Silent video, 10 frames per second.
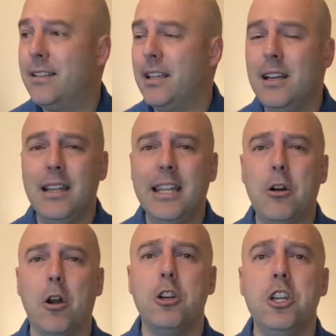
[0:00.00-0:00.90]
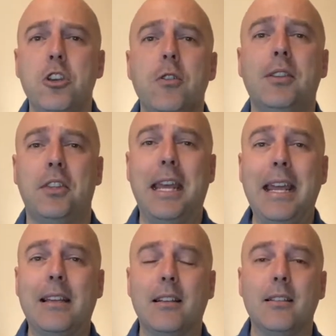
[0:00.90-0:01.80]
suddenly there are new
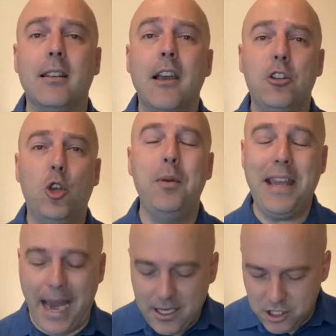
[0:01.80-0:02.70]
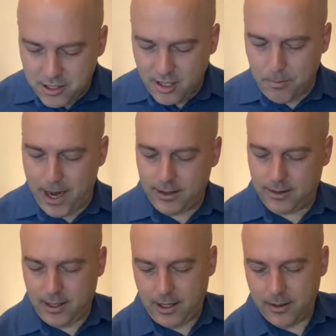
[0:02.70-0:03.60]
things to be anxious
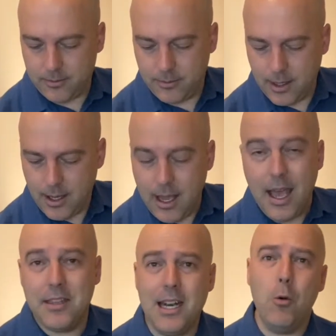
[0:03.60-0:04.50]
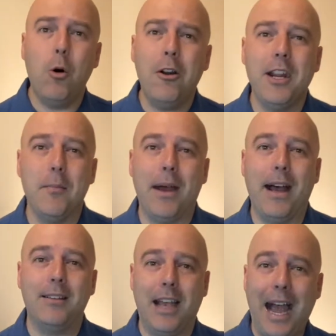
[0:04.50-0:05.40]
about there. And then I worry
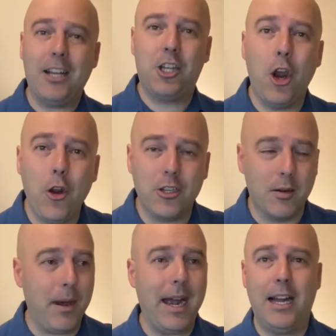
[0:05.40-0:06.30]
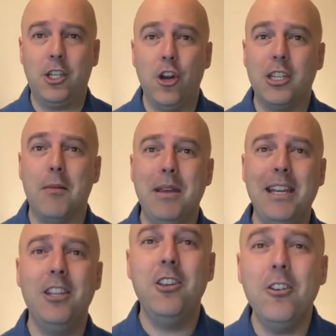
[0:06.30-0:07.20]
about our church, and by our church, I
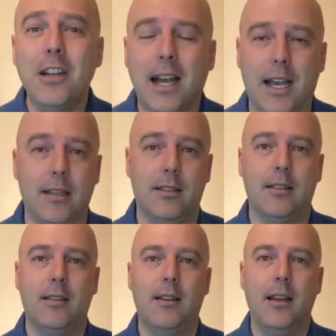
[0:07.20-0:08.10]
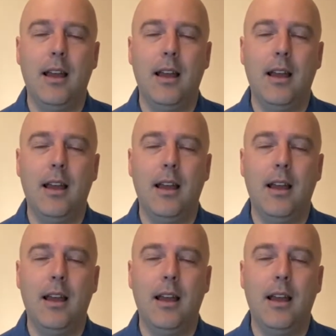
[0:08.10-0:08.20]
mean you guys.